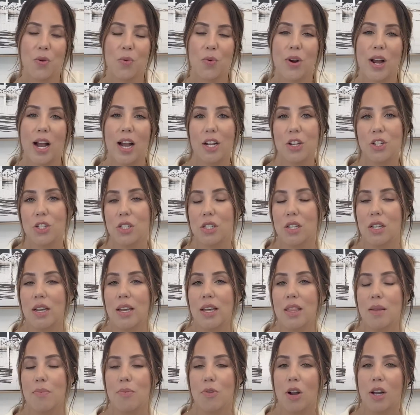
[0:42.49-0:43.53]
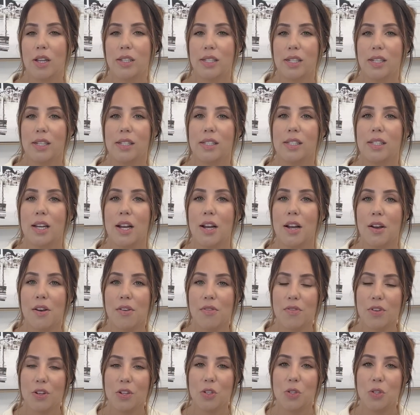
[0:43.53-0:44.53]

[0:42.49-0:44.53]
We're actually in the process of